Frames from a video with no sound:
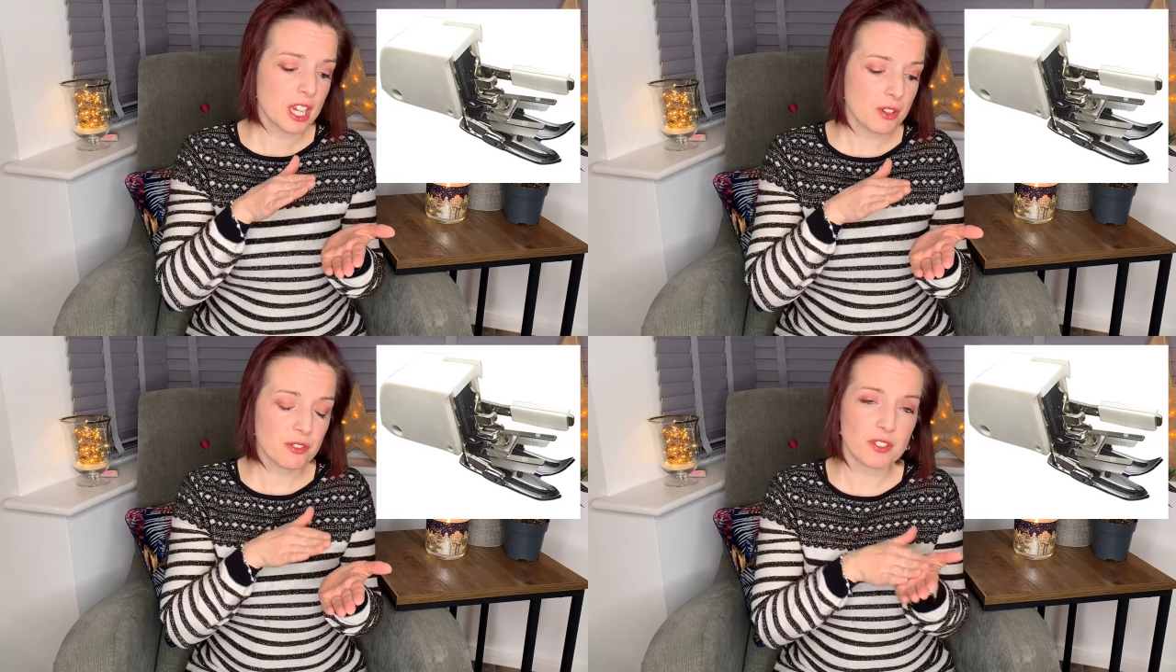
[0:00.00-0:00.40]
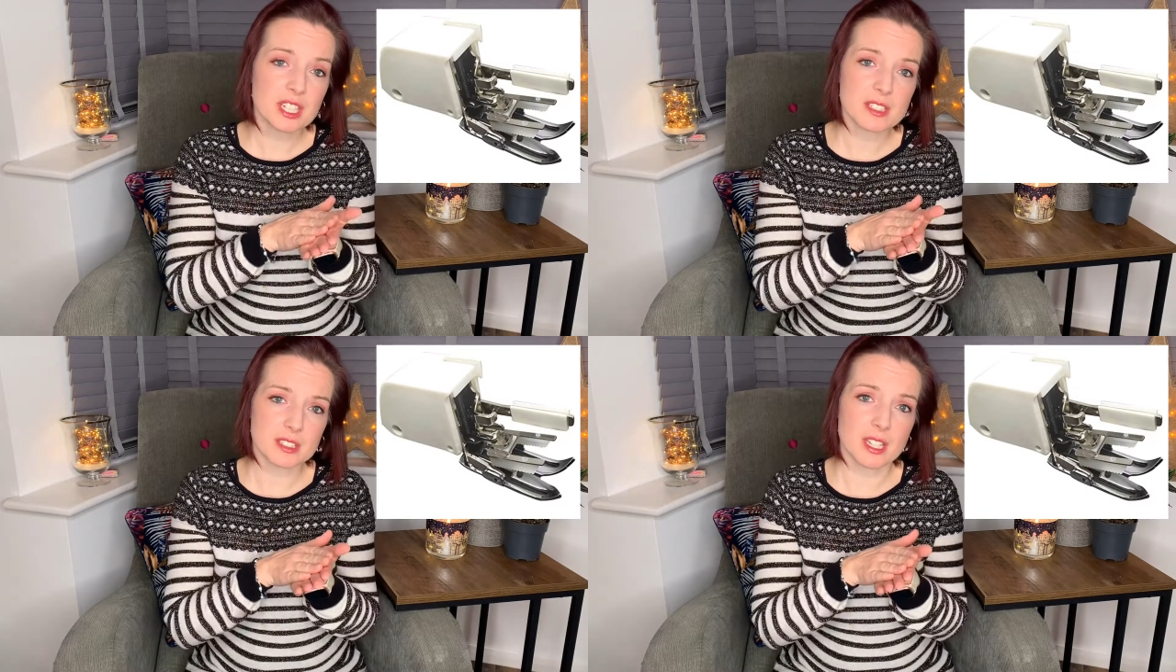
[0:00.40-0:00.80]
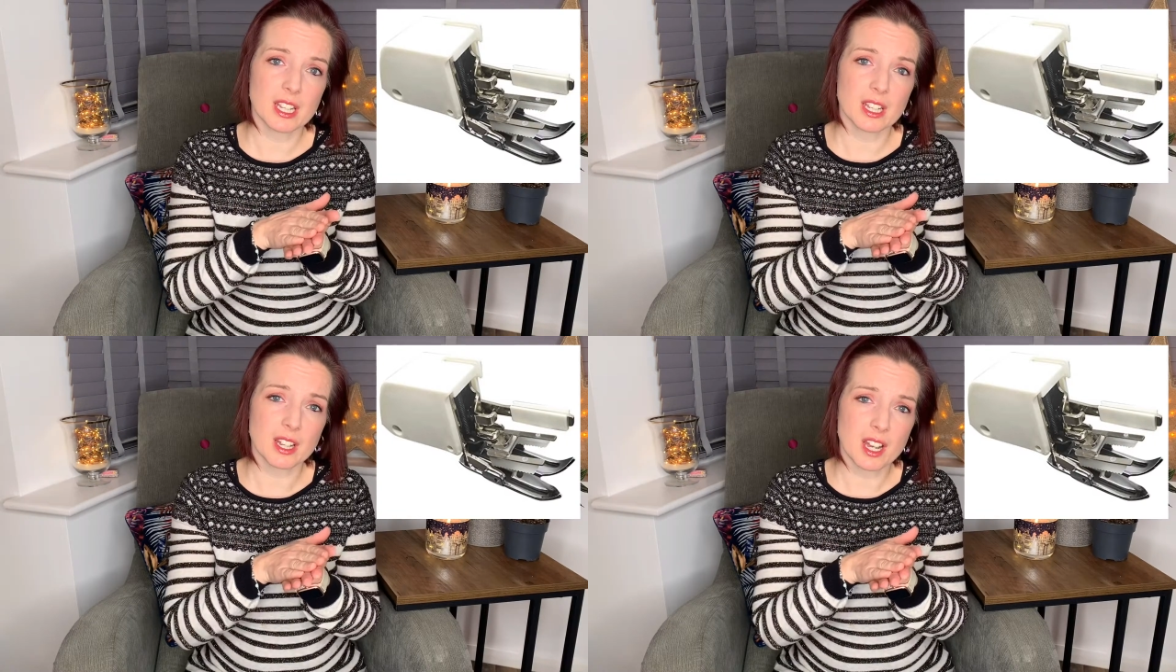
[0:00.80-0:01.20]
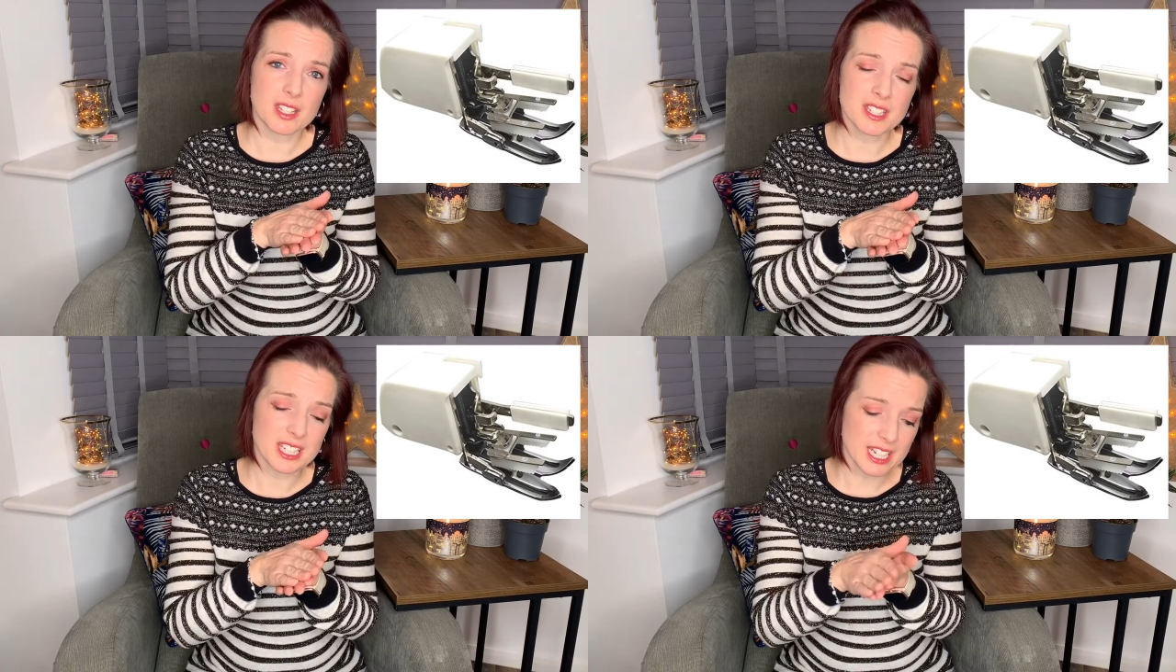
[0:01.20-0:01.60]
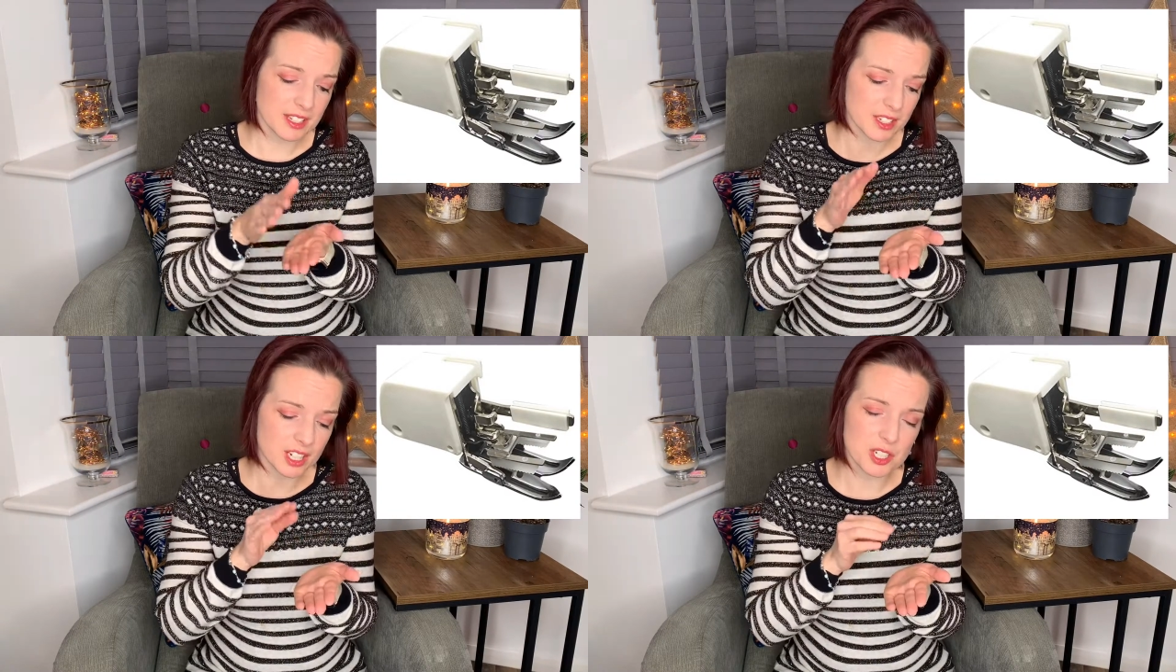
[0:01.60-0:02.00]
feet
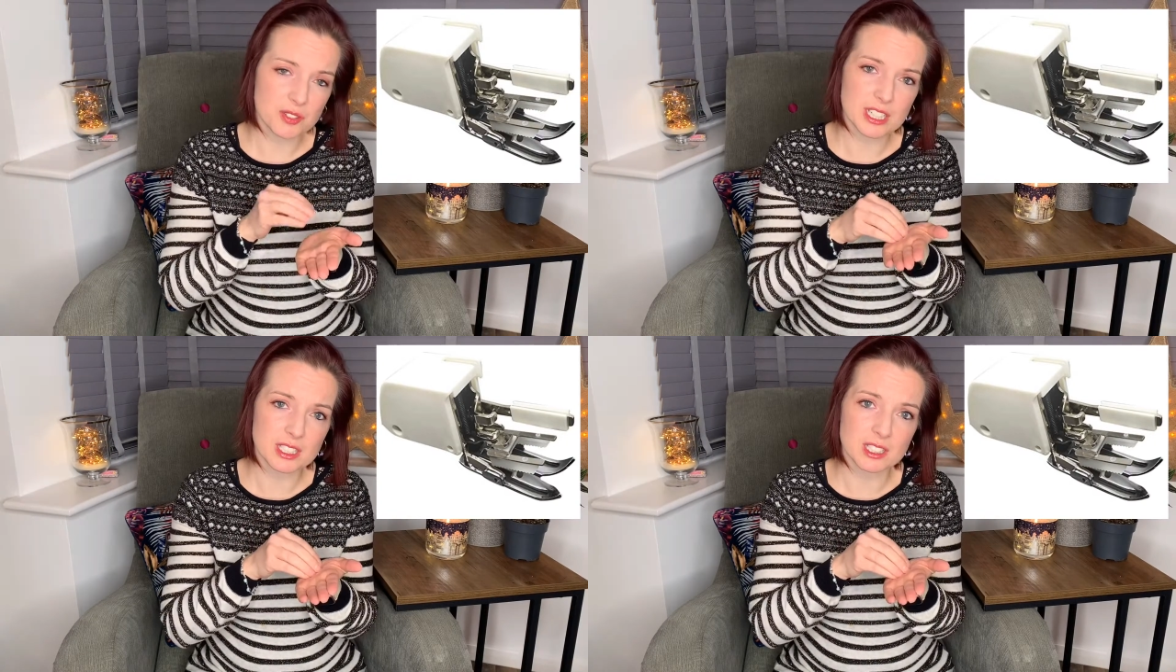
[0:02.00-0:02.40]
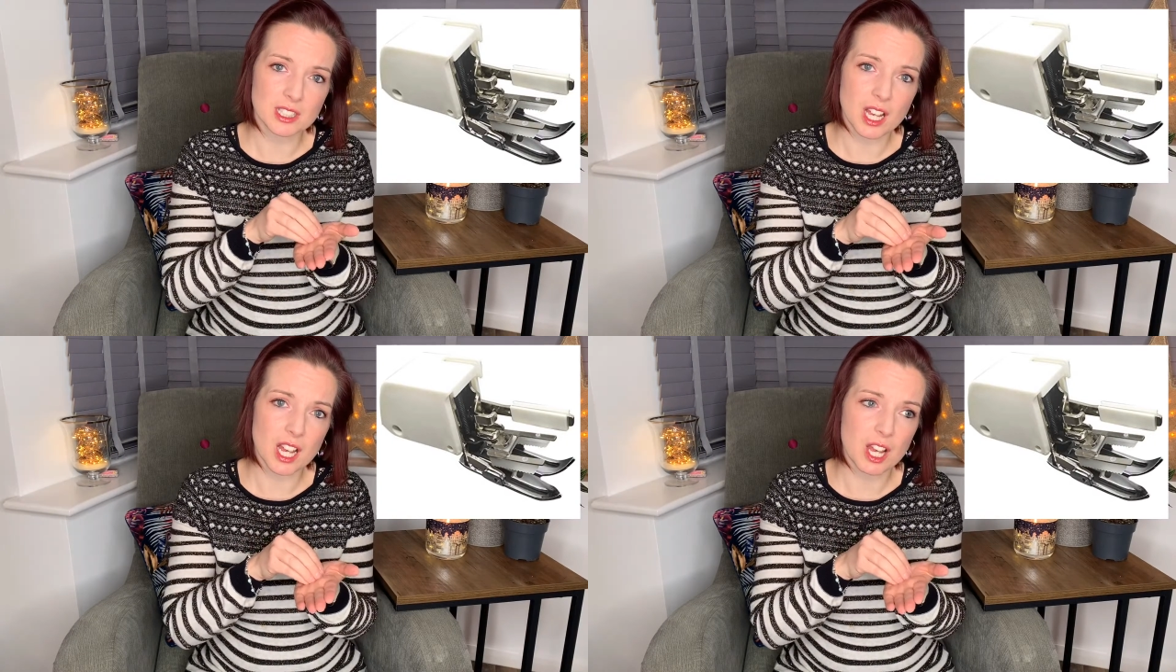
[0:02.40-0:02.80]
underneath, kind of little